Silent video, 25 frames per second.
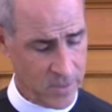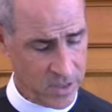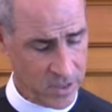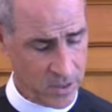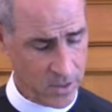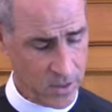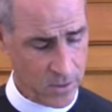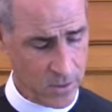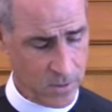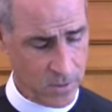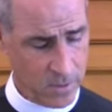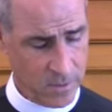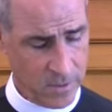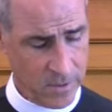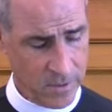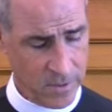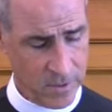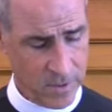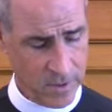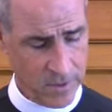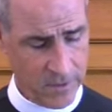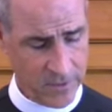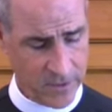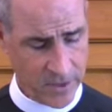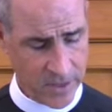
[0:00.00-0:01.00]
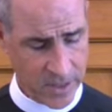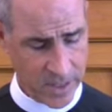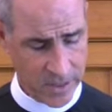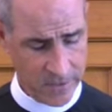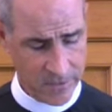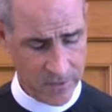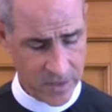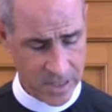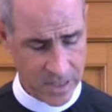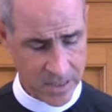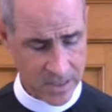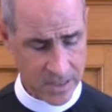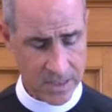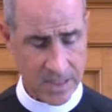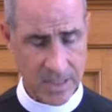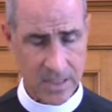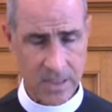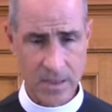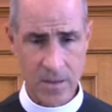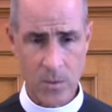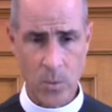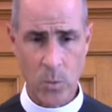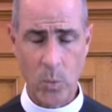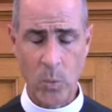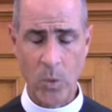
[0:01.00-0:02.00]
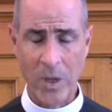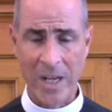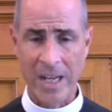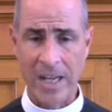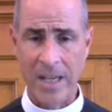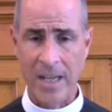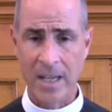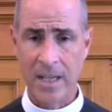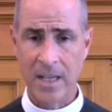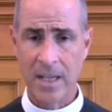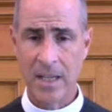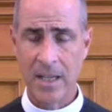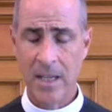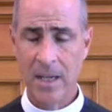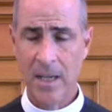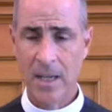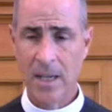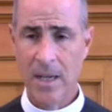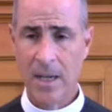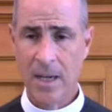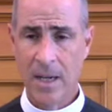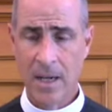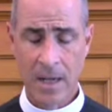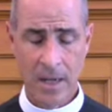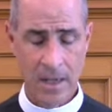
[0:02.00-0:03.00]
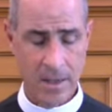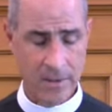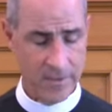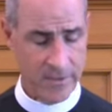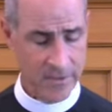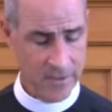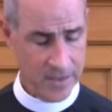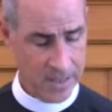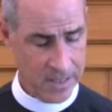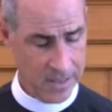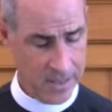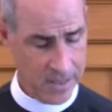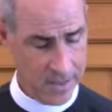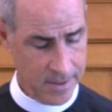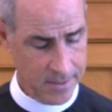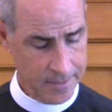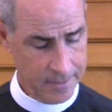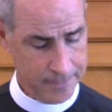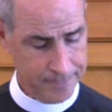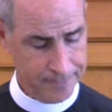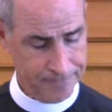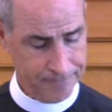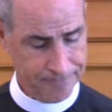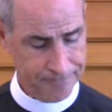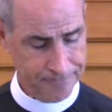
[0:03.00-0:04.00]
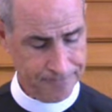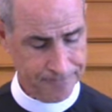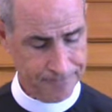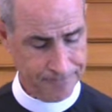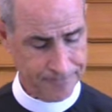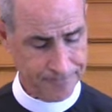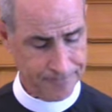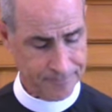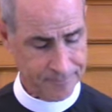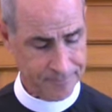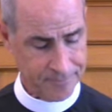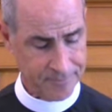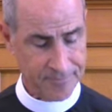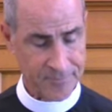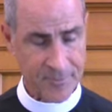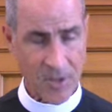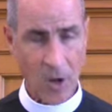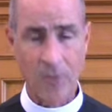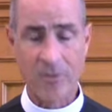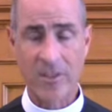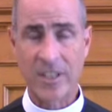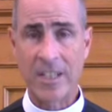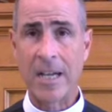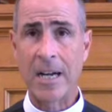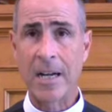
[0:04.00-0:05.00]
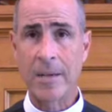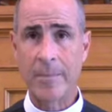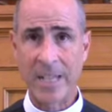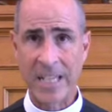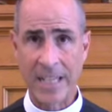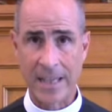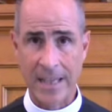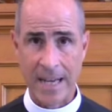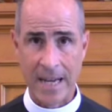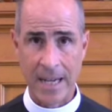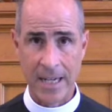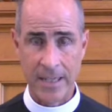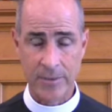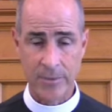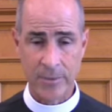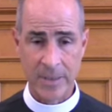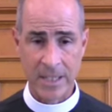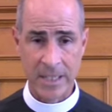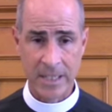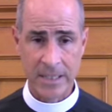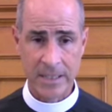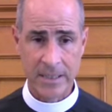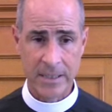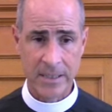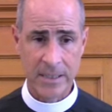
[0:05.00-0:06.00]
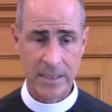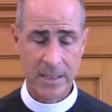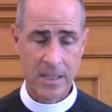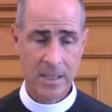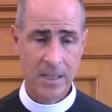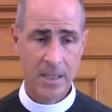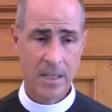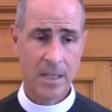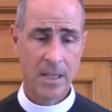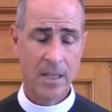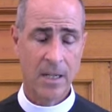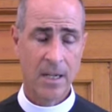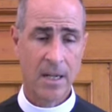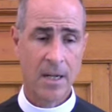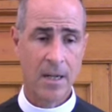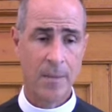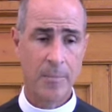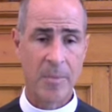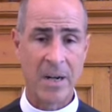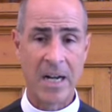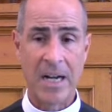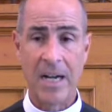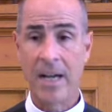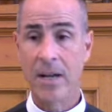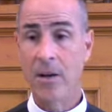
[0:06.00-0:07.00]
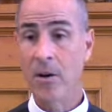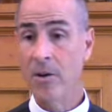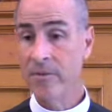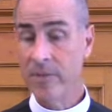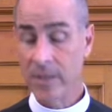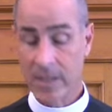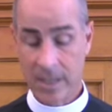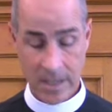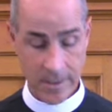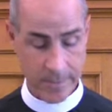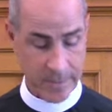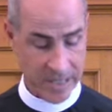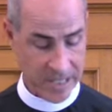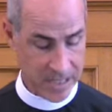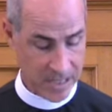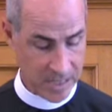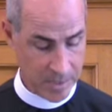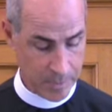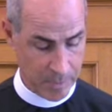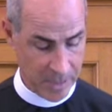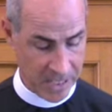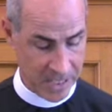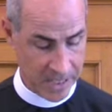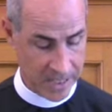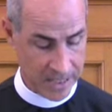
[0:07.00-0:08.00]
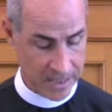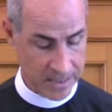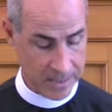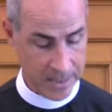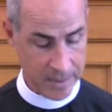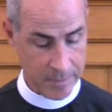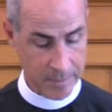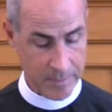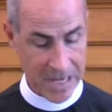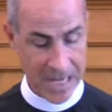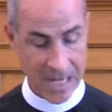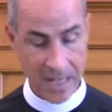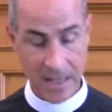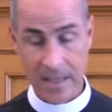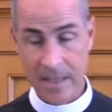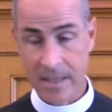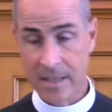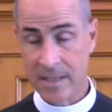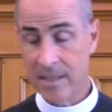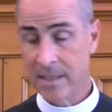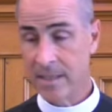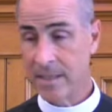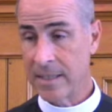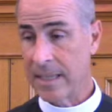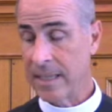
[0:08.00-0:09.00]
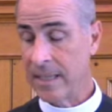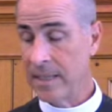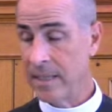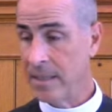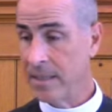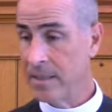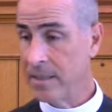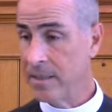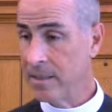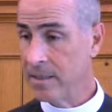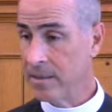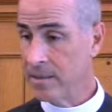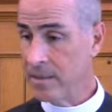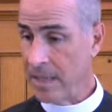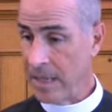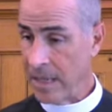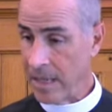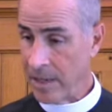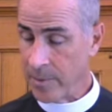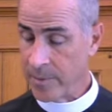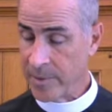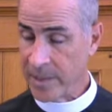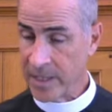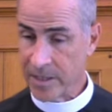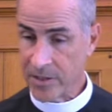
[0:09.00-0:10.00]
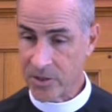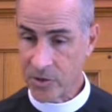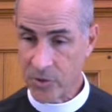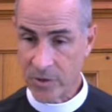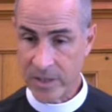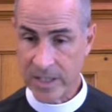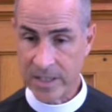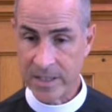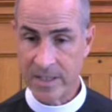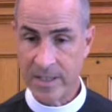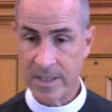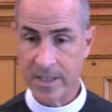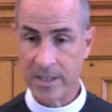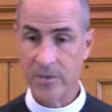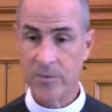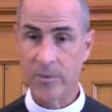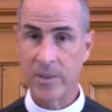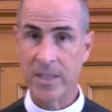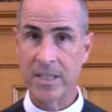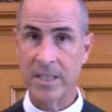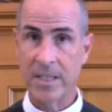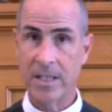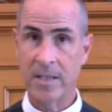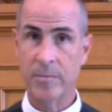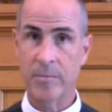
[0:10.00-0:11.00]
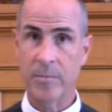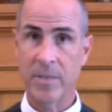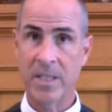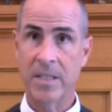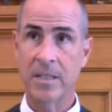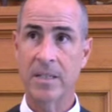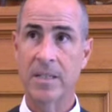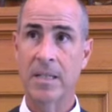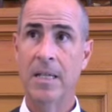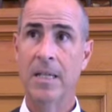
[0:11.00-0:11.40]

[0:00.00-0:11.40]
So forgiveness is a way of overcoming that, right? By overcoming spite and malice and helping us transcend resentment.